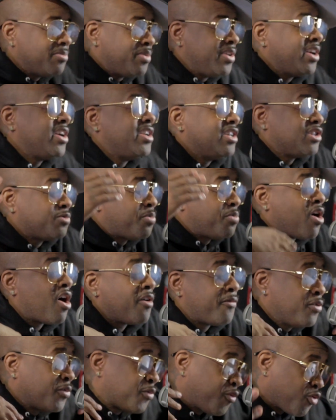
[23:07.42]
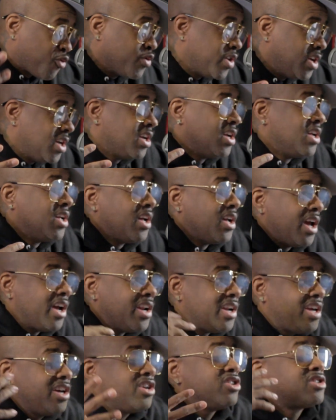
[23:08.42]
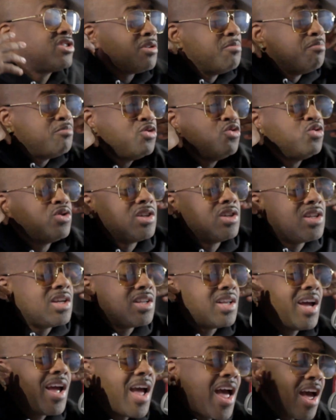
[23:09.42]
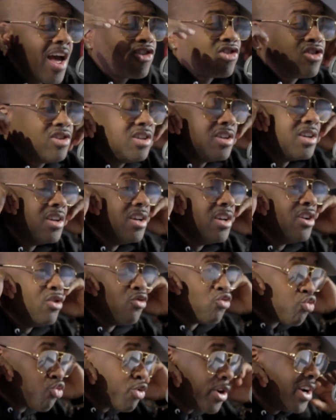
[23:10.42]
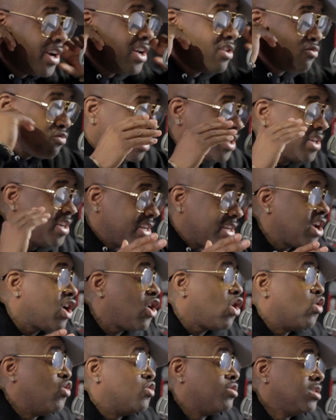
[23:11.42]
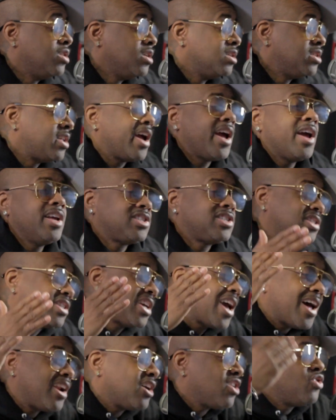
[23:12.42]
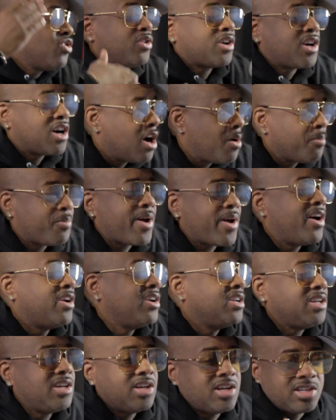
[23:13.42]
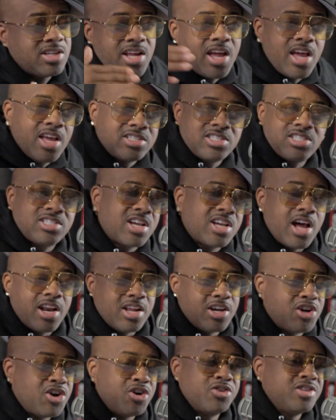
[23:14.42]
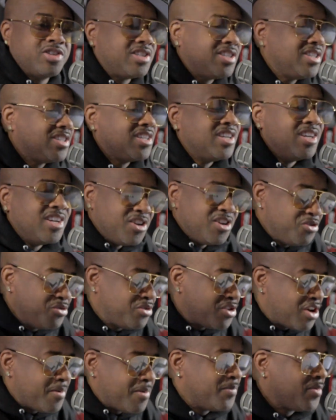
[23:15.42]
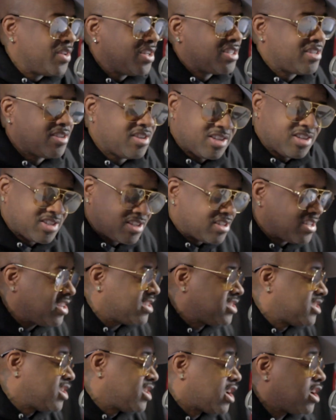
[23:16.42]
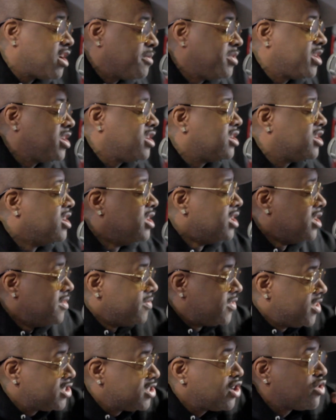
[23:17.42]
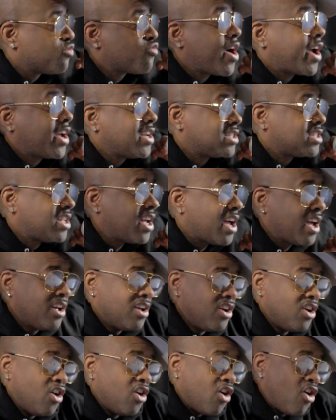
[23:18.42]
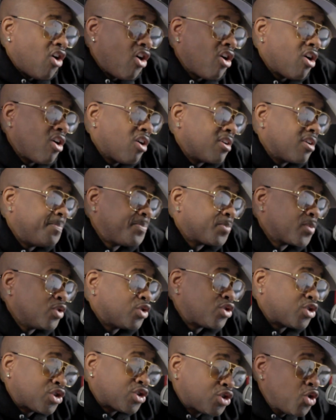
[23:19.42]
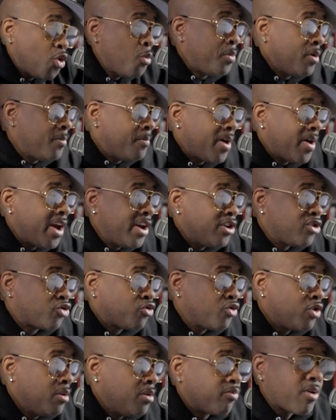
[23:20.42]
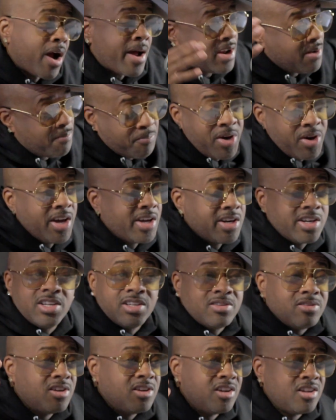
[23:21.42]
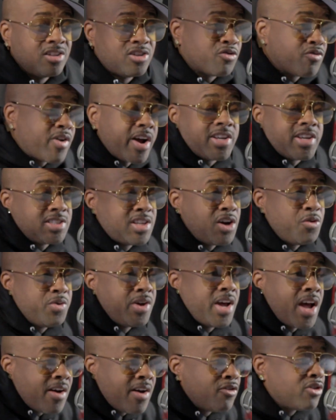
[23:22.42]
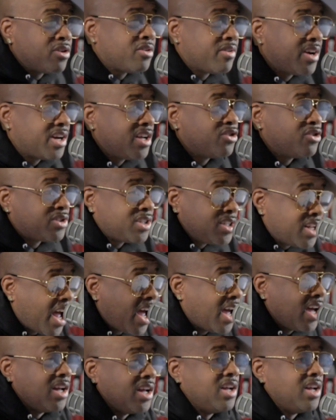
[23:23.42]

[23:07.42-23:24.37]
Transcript: be in this park for free and hear some music that they actually really, really know. They ain't just got to go to Compound and hear. They ain't just got to go to these, this club to hear. These are records that are super mainstream, probably bigger than the records that we have on the radio today.